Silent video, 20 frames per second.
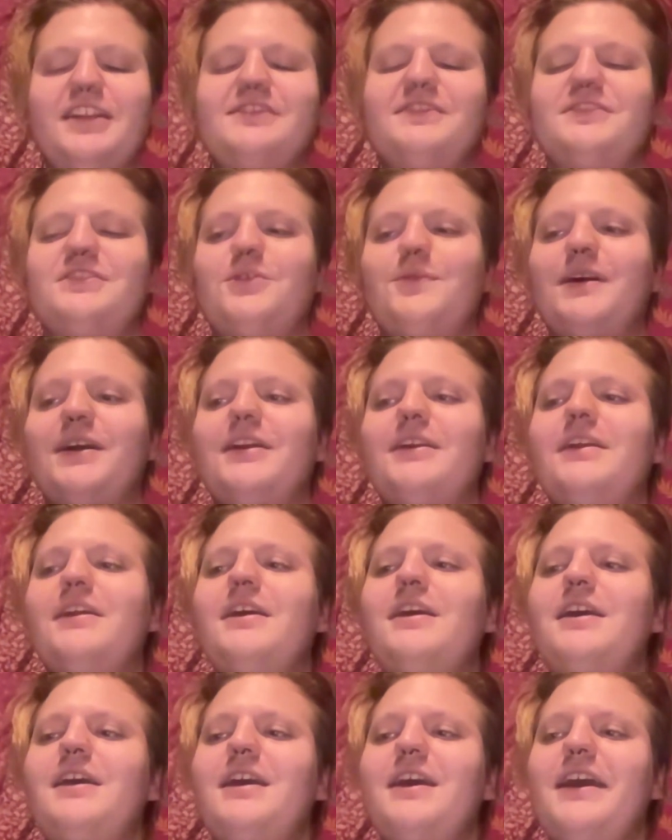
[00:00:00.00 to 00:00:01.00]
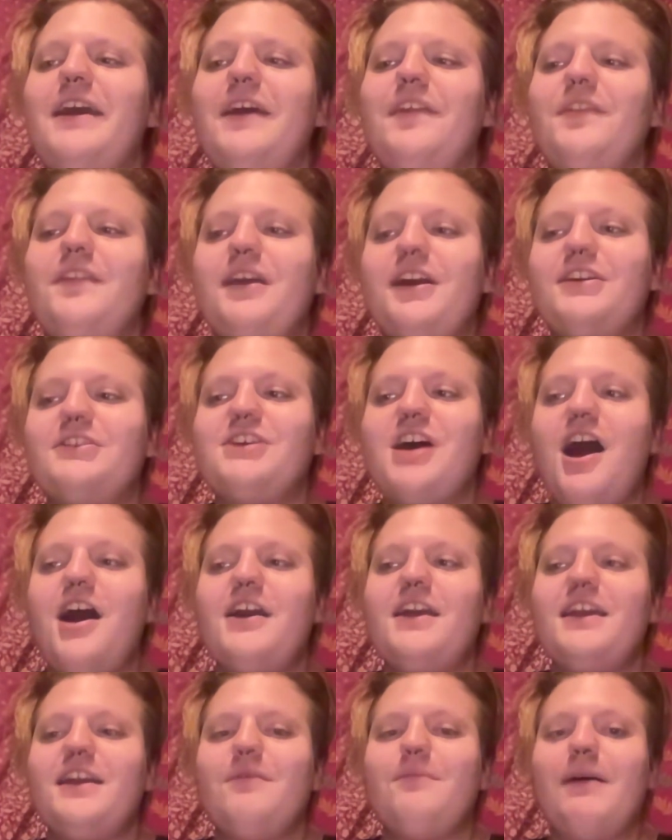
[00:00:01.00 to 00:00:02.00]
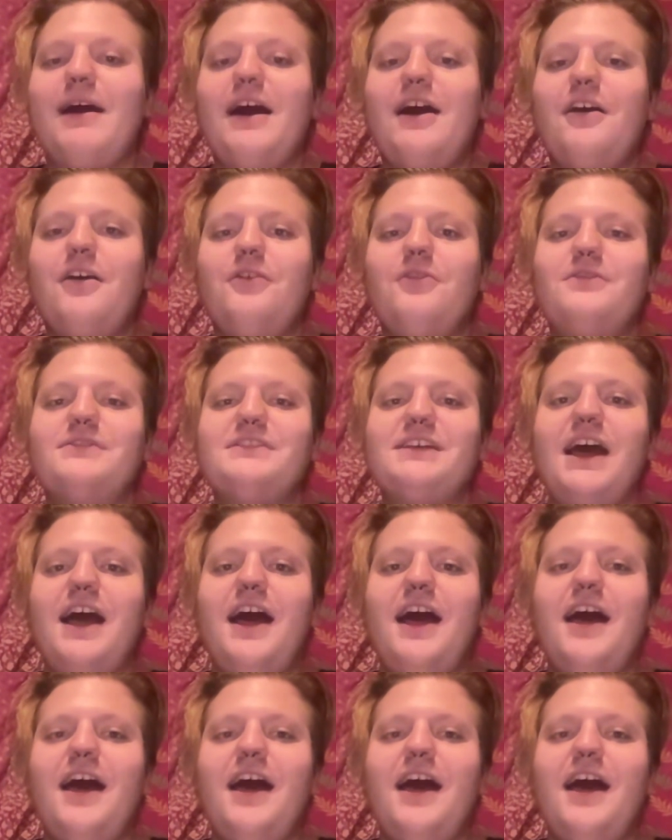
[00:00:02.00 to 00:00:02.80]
and Stuart, and they're talking about